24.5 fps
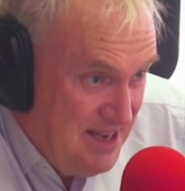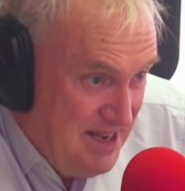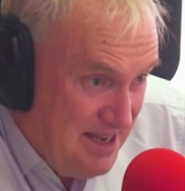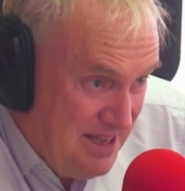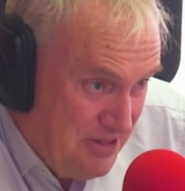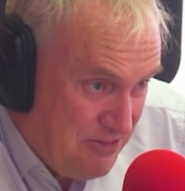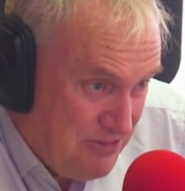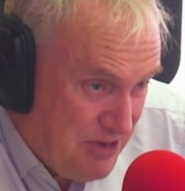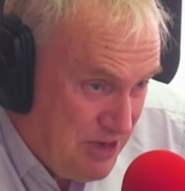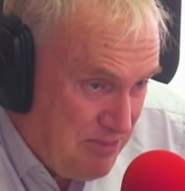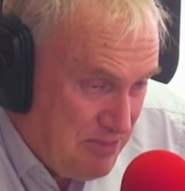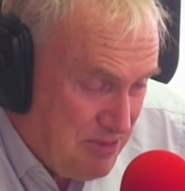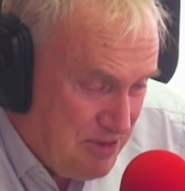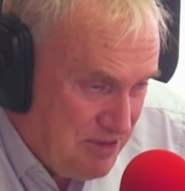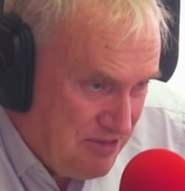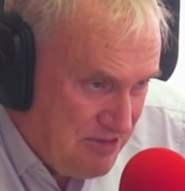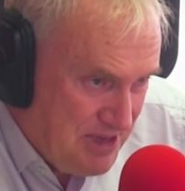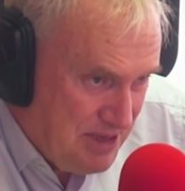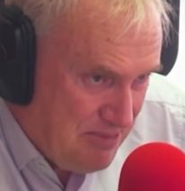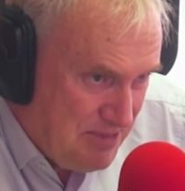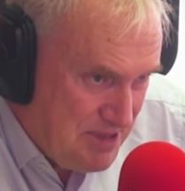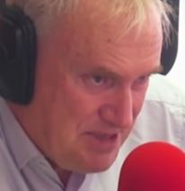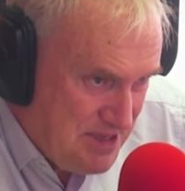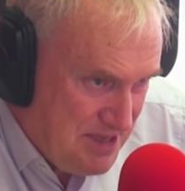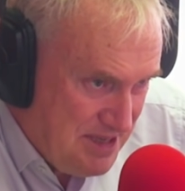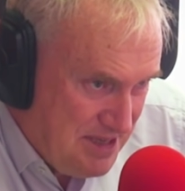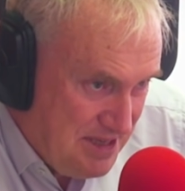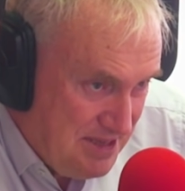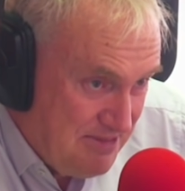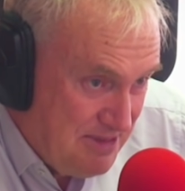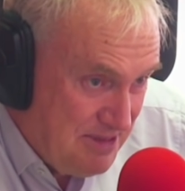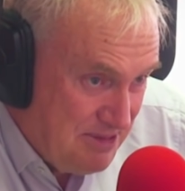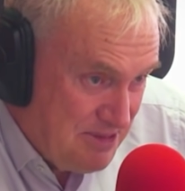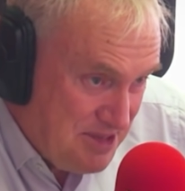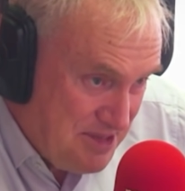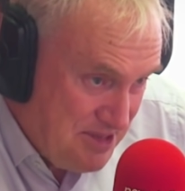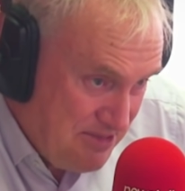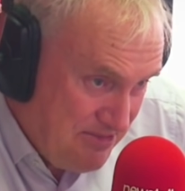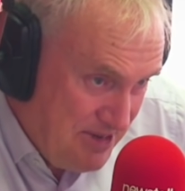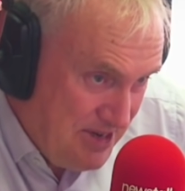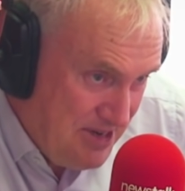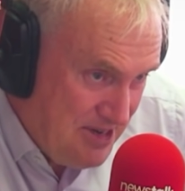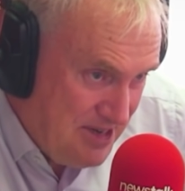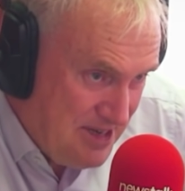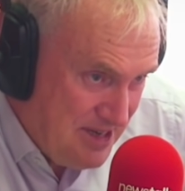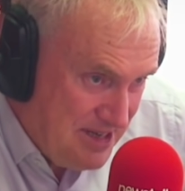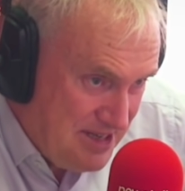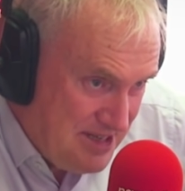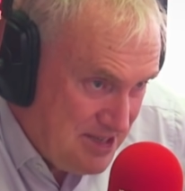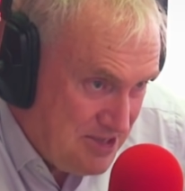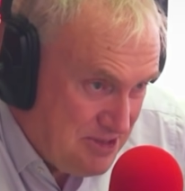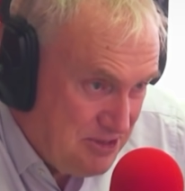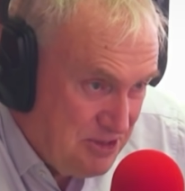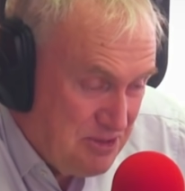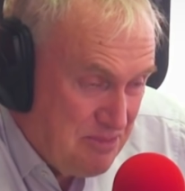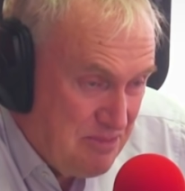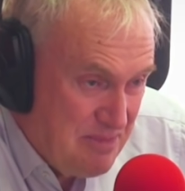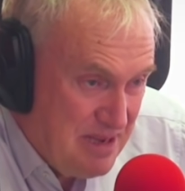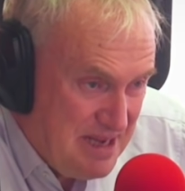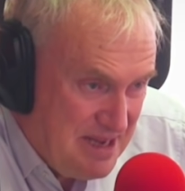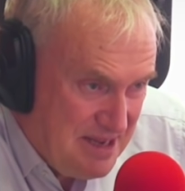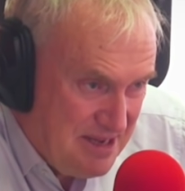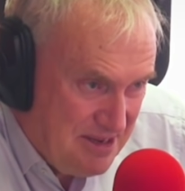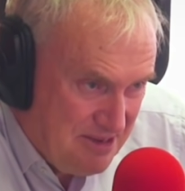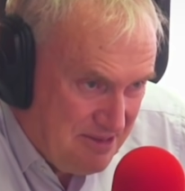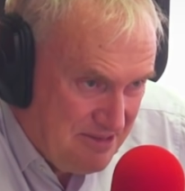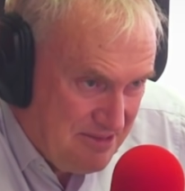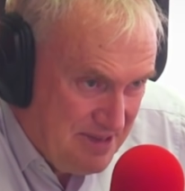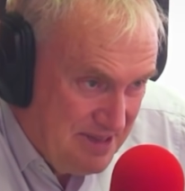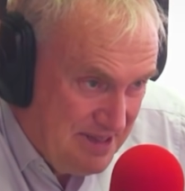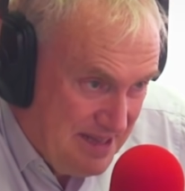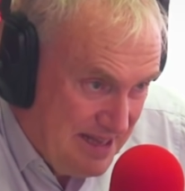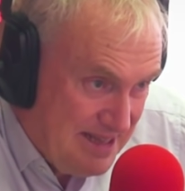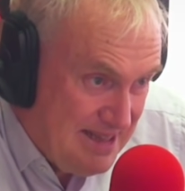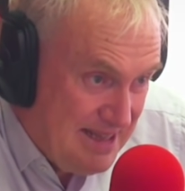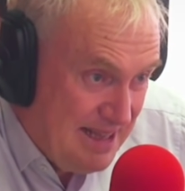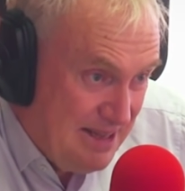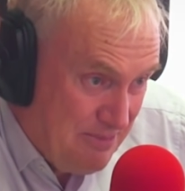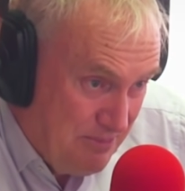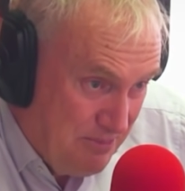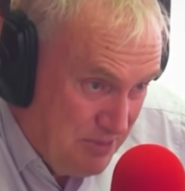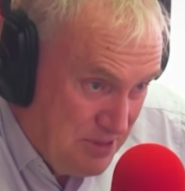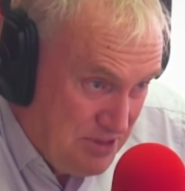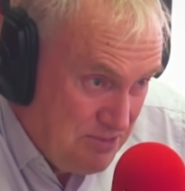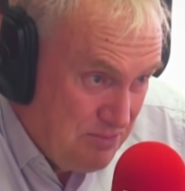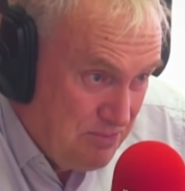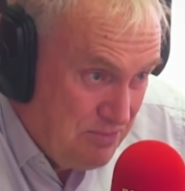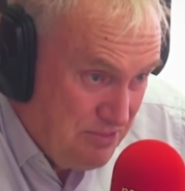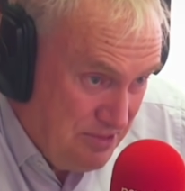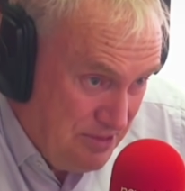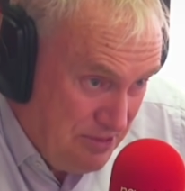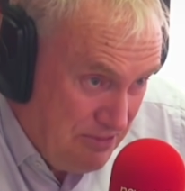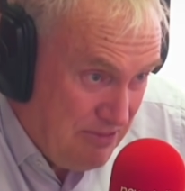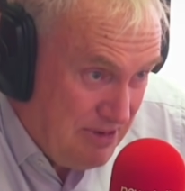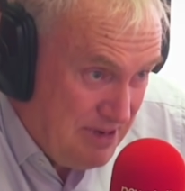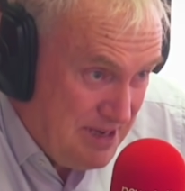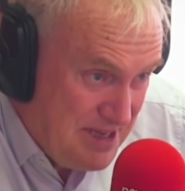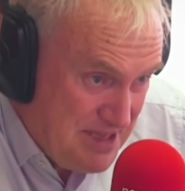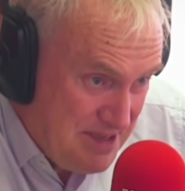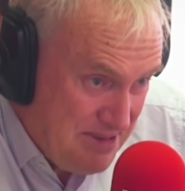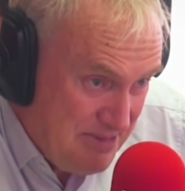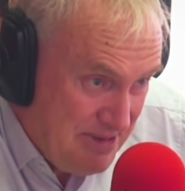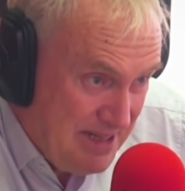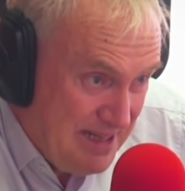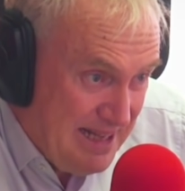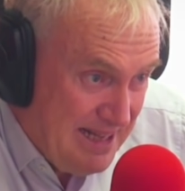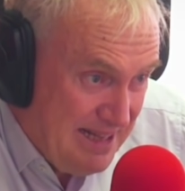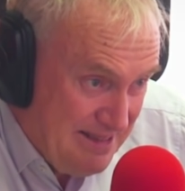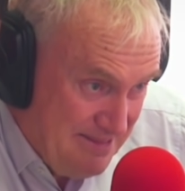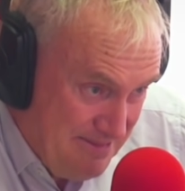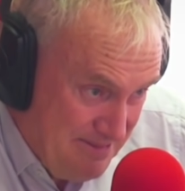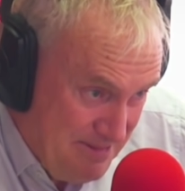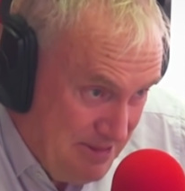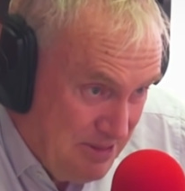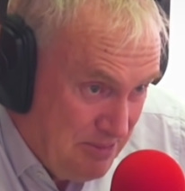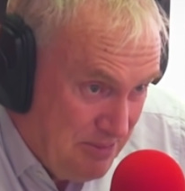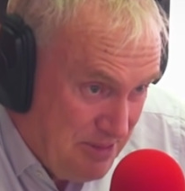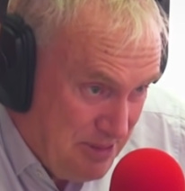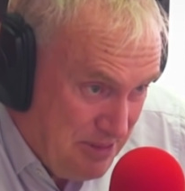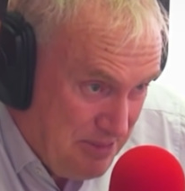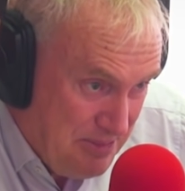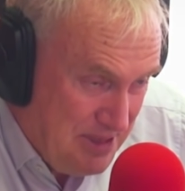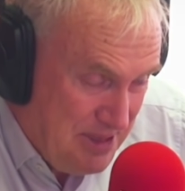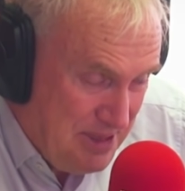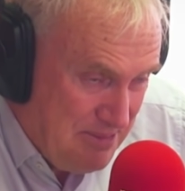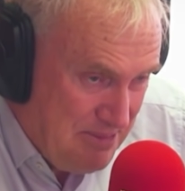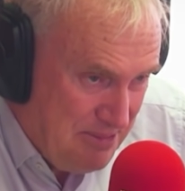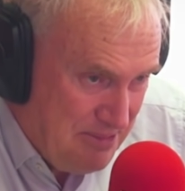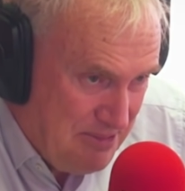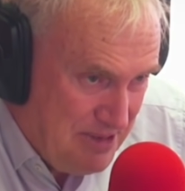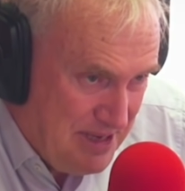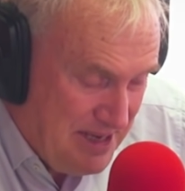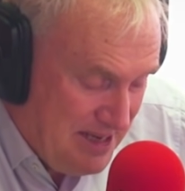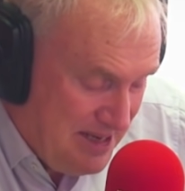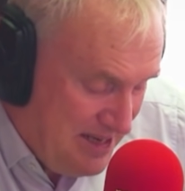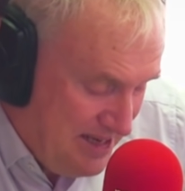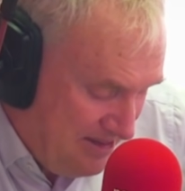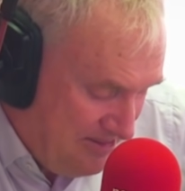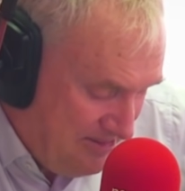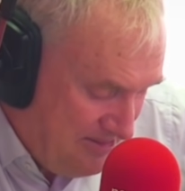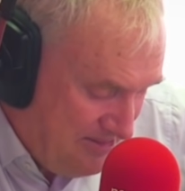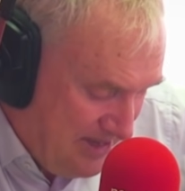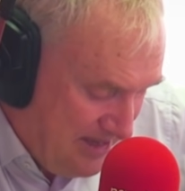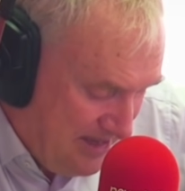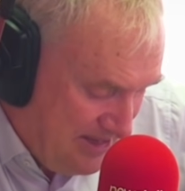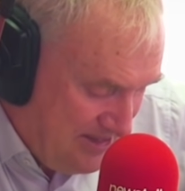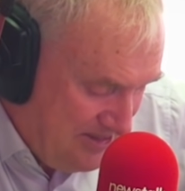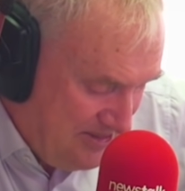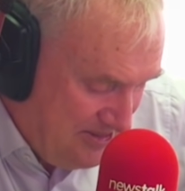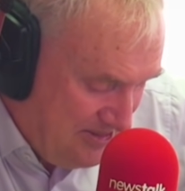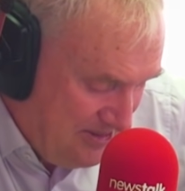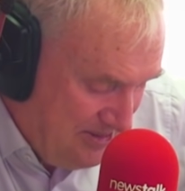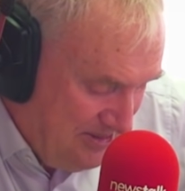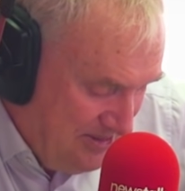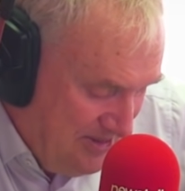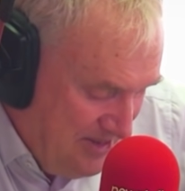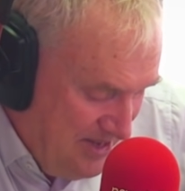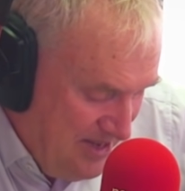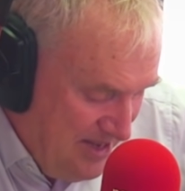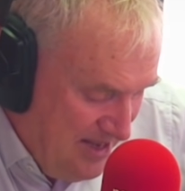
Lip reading: And 3.5% of those severe cases couldn't make enough. And that was the reason why that number of people were getting infected, you know.